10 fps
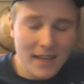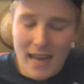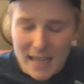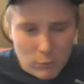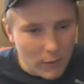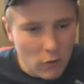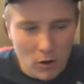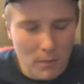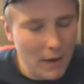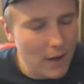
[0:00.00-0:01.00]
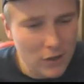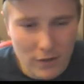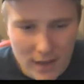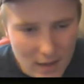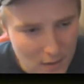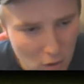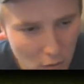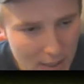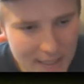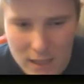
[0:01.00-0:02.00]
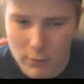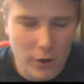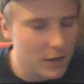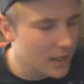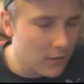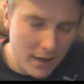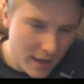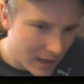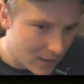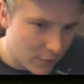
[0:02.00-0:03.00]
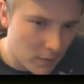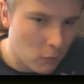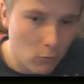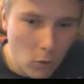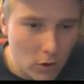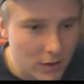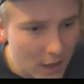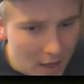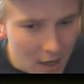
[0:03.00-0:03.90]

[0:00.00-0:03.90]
Yes, we've got above 100,000 coins. Yes, we've got 70,000 from the rewards.